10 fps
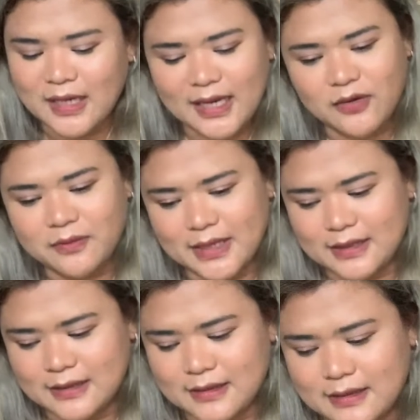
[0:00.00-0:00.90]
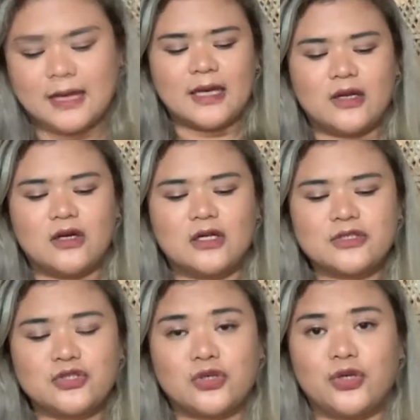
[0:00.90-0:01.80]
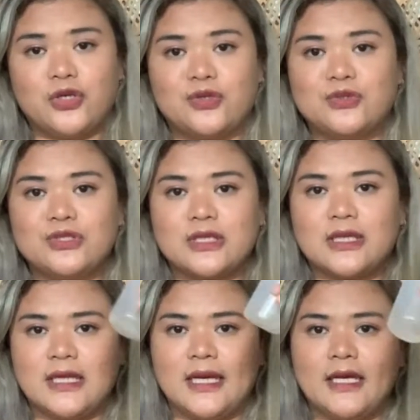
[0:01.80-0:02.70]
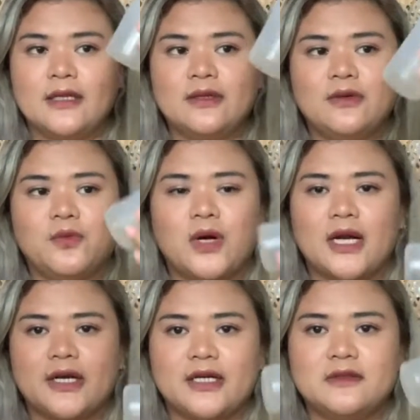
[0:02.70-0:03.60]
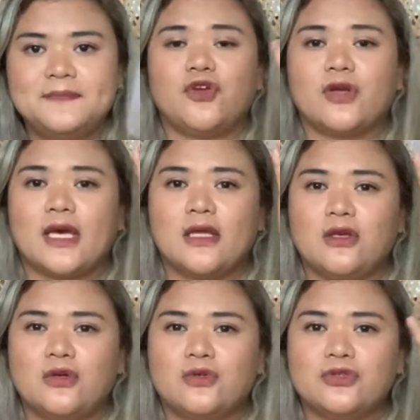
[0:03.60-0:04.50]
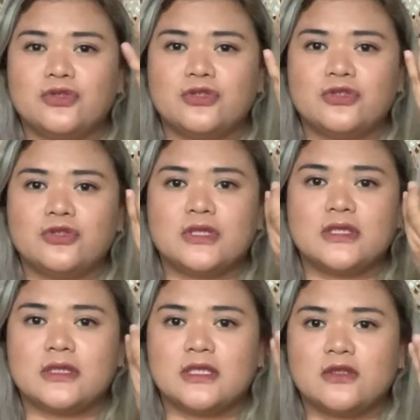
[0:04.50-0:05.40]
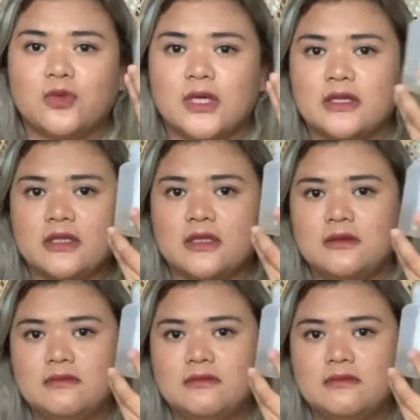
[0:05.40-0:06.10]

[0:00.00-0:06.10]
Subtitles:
I don't mind. And also use clean water. You can use distilled water.